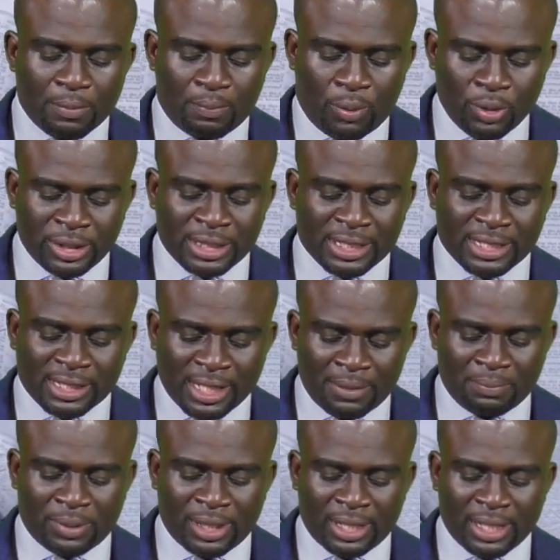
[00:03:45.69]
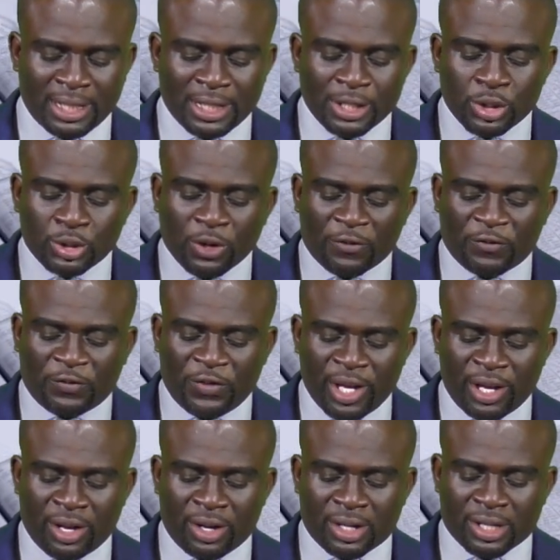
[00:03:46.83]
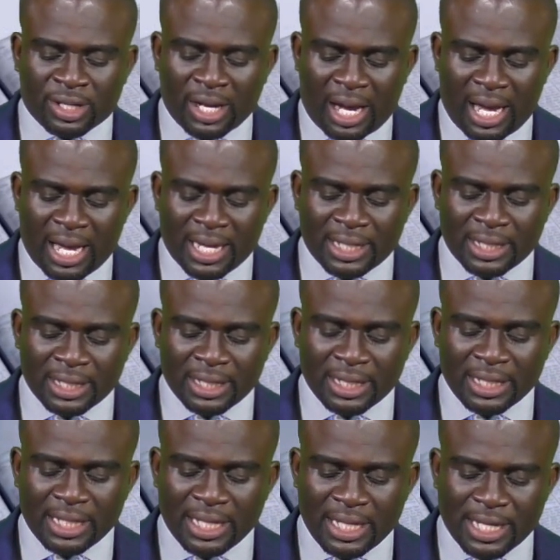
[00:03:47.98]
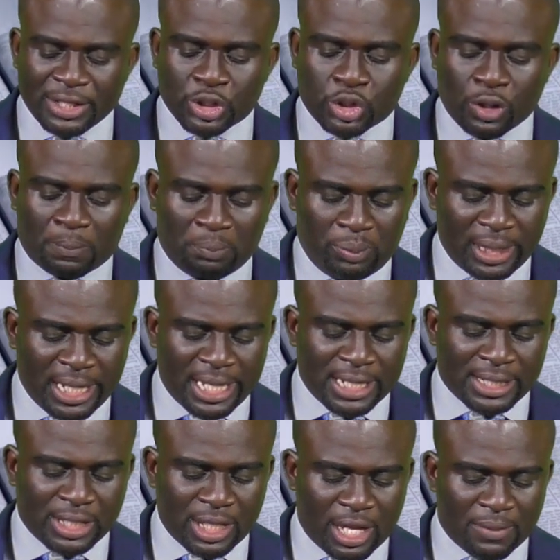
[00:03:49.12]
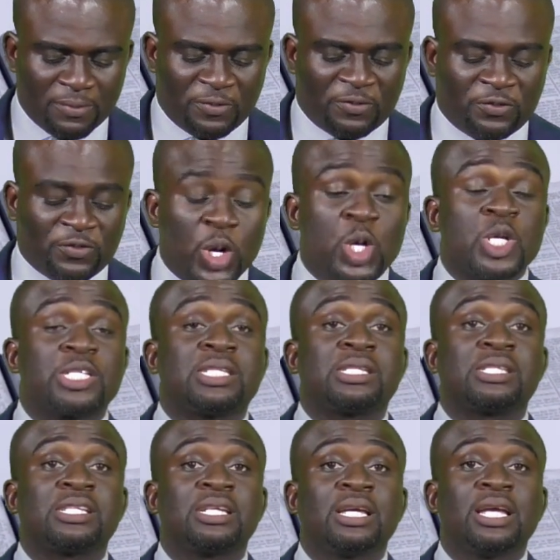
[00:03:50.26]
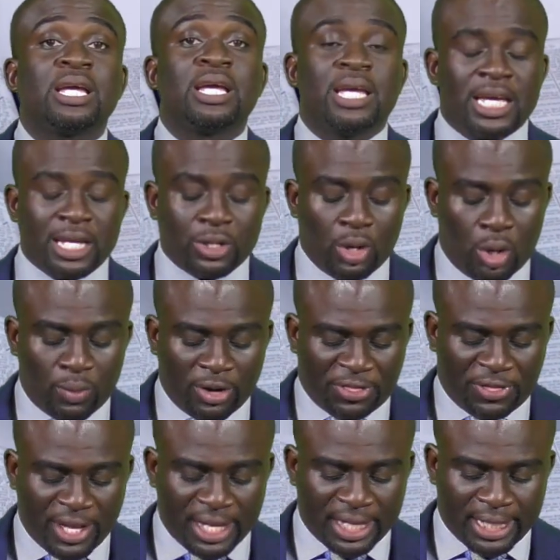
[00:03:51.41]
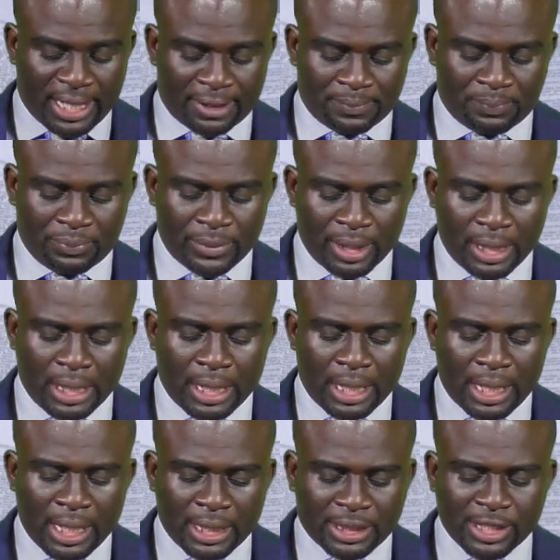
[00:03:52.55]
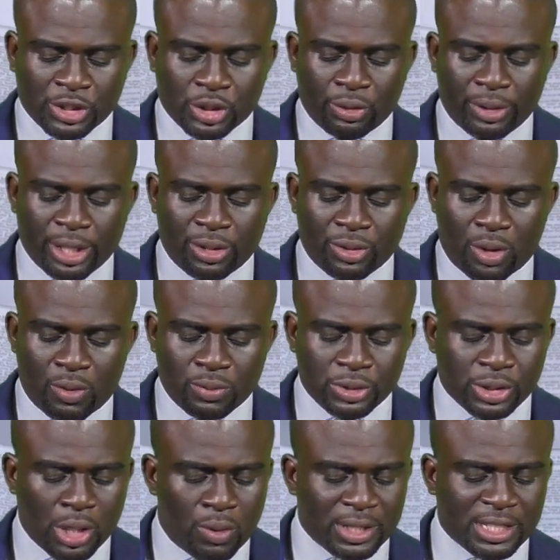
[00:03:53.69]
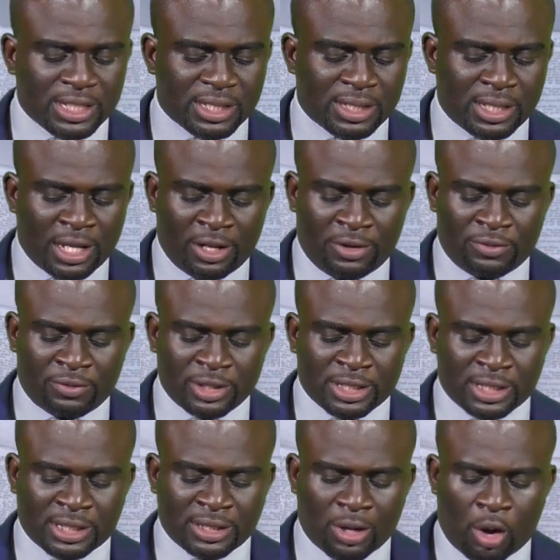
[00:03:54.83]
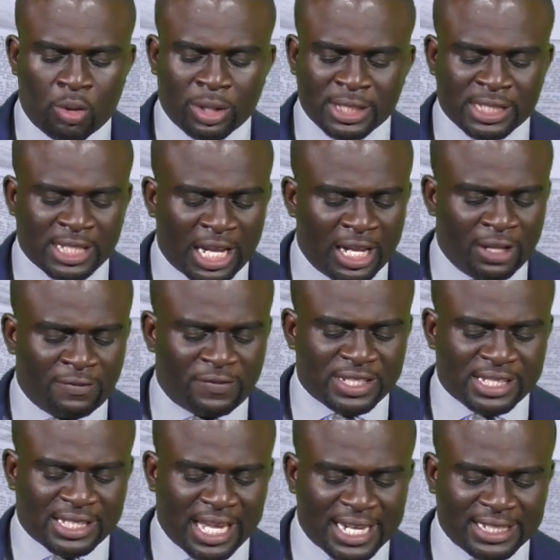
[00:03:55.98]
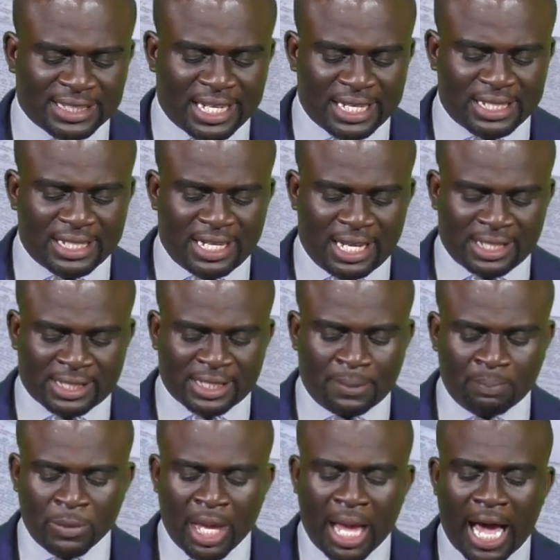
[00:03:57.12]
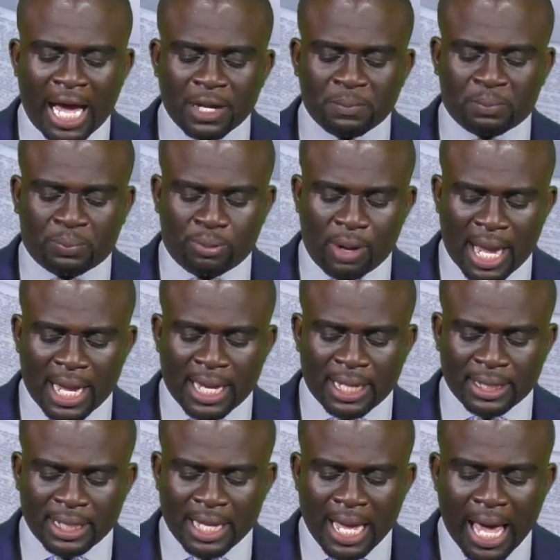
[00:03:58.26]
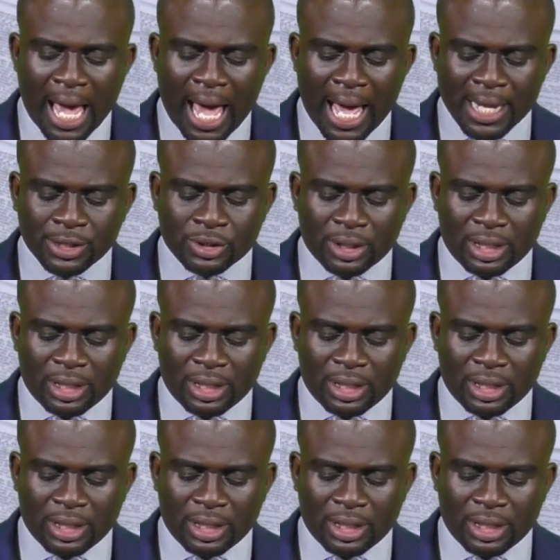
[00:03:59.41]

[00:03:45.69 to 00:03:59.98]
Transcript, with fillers: Put simply, to fear God is to place Him first in our thinking. It is to renounce our, things, our self centeredness and pride and to